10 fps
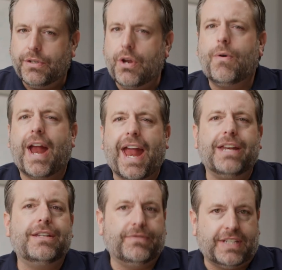no
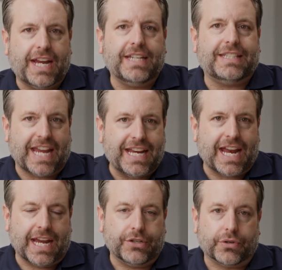end-of-day
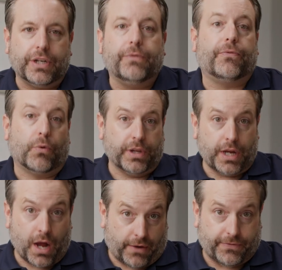data entry for
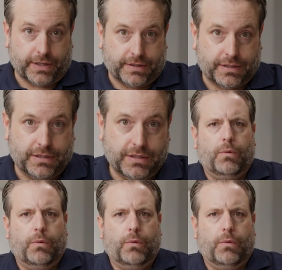the office.